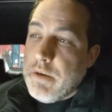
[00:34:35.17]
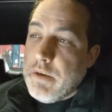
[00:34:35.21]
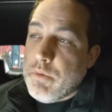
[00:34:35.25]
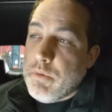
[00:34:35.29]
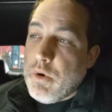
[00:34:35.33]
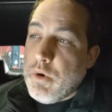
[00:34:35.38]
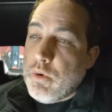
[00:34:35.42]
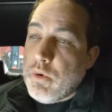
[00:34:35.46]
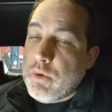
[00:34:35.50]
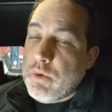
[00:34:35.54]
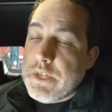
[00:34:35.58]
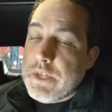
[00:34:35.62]

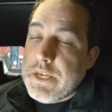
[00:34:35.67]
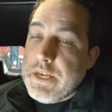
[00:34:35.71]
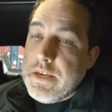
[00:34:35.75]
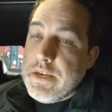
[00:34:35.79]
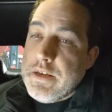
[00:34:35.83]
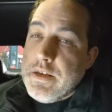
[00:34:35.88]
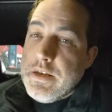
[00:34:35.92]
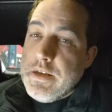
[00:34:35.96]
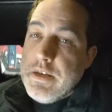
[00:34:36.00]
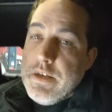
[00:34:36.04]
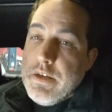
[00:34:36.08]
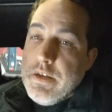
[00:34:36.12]
Only
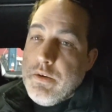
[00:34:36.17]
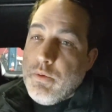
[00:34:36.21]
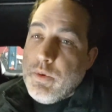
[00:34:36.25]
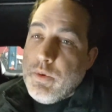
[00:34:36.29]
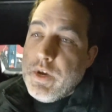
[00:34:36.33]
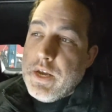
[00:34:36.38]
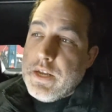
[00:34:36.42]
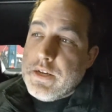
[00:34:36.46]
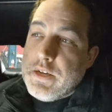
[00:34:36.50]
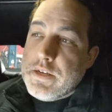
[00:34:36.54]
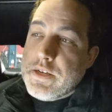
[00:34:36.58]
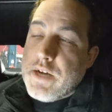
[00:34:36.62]

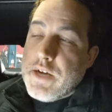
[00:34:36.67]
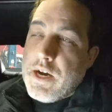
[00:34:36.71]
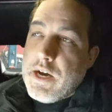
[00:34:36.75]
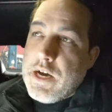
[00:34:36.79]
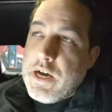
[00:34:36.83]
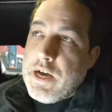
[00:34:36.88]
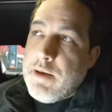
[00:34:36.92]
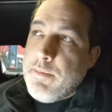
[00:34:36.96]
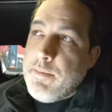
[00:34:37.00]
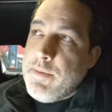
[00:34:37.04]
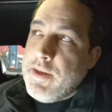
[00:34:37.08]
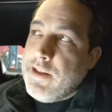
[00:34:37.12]
when
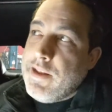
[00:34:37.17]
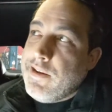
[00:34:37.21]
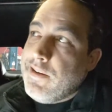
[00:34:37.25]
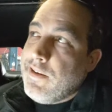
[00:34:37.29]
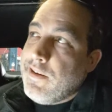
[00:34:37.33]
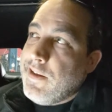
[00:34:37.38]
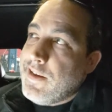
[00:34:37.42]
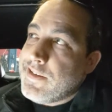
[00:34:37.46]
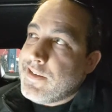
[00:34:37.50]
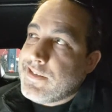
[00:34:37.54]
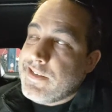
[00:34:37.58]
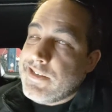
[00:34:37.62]
Cobb and
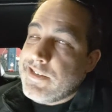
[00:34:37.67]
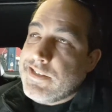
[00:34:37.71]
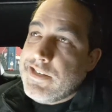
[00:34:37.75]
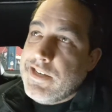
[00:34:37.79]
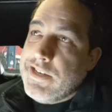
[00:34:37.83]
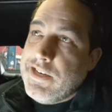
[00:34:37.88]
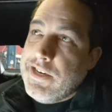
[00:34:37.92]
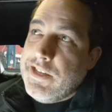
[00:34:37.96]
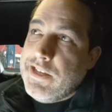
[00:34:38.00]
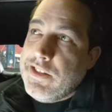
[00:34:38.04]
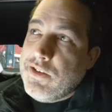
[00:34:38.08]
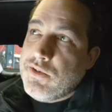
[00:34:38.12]

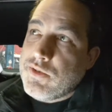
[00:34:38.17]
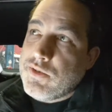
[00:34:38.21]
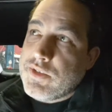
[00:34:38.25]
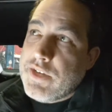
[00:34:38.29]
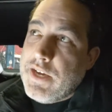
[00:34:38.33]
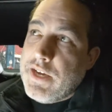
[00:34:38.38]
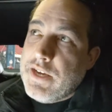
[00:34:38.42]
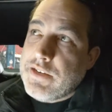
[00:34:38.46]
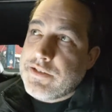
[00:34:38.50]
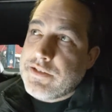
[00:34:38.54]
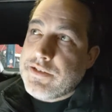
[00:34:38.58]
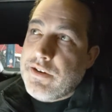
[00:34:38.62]
SCT and those
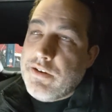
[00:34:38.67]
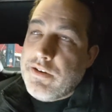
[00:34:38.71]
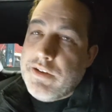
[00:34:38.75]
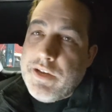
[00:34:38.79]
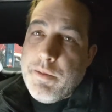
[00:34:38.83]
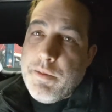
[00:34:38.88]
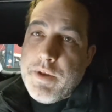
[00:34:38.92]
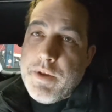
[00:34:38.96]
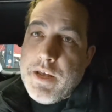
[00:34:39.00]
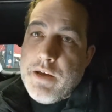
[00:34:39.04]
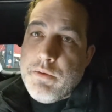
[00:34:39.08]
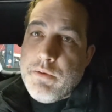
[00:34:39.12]
guys started
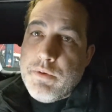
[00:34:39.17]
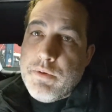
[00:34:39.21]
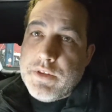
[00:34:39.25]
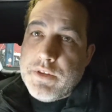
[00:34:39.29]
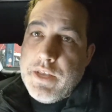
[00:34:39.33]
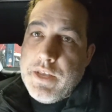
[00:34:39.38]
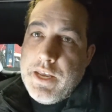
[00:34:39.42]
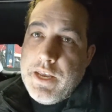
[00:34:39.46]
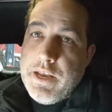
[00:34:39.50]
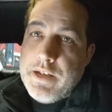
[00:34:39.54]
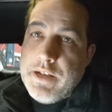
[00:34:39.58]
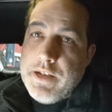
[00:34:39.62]
coming out with the
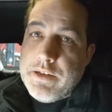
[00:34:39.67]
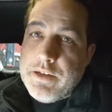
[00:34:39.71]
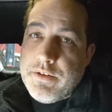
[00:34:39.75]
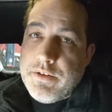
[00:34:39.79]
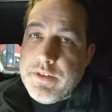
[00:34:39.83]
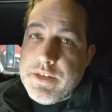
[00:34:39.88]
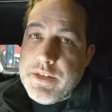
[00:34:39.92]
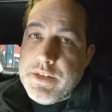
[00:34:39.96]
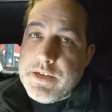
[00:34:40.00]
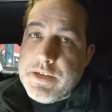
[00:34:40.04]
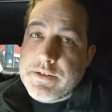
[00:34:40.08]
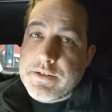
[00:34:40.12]
handheld
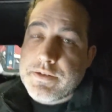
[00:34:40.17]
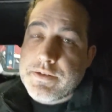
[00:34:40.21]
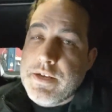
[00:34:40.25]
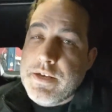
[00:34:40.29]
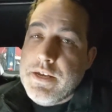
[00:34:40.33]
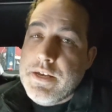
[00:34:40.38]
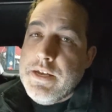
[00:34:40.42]
things,